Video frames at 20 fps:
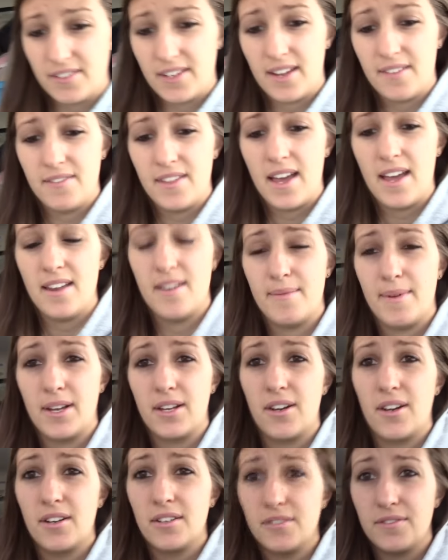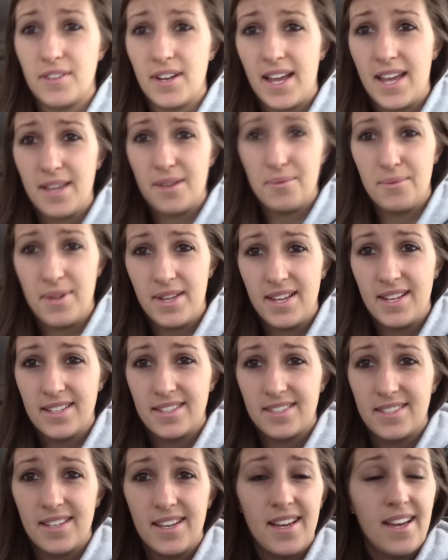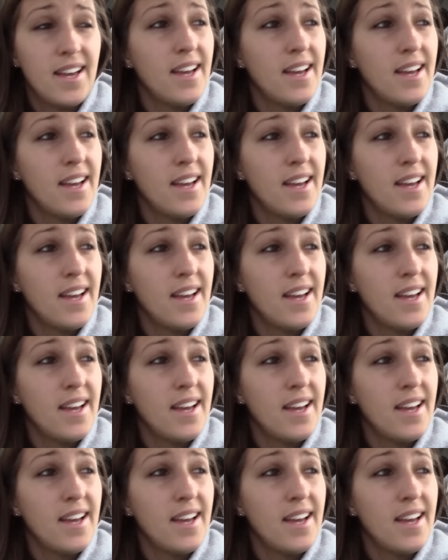to have that in my car for 8 weeks.